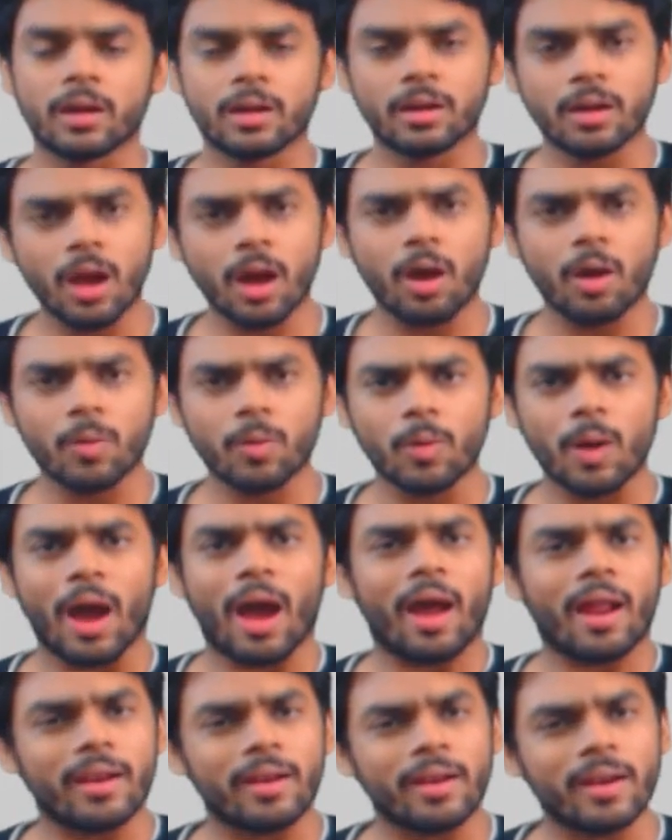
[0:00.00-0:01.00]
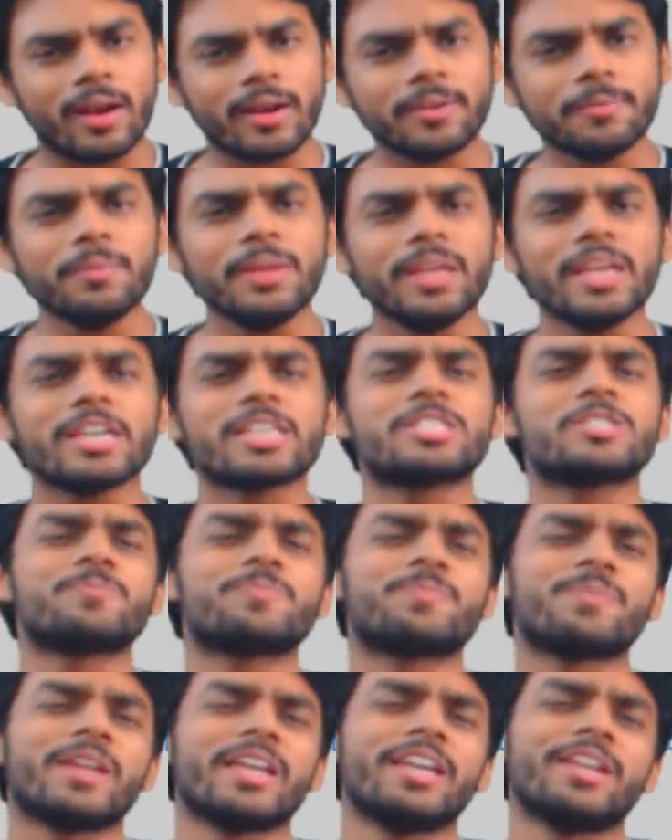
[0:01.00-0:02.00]
Now let me
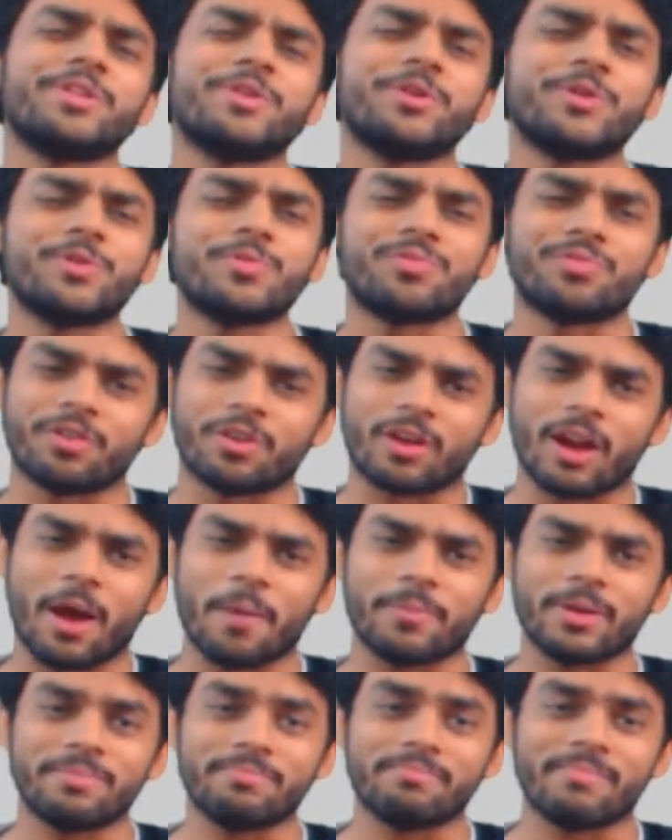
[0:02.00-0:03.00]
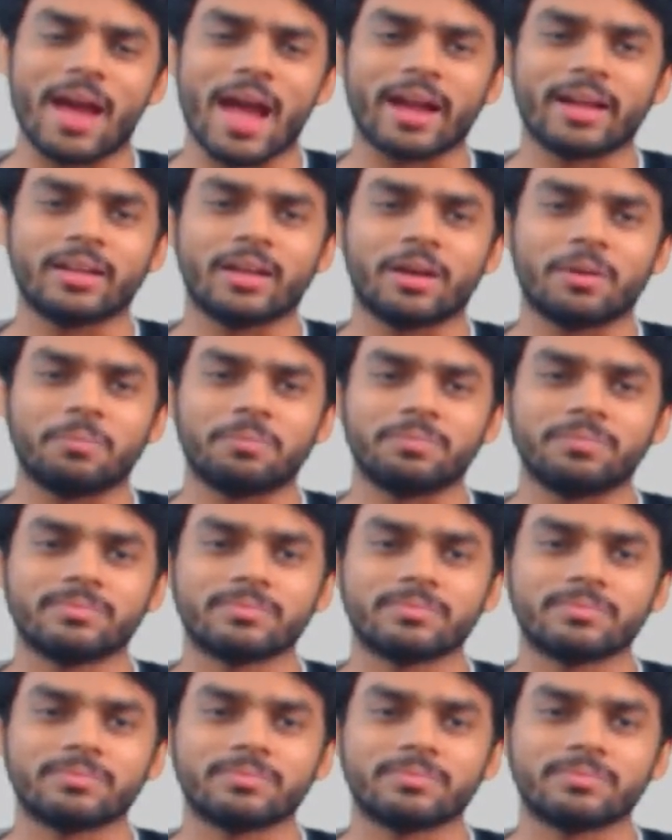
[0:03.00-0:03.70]
explain you foramen magnum,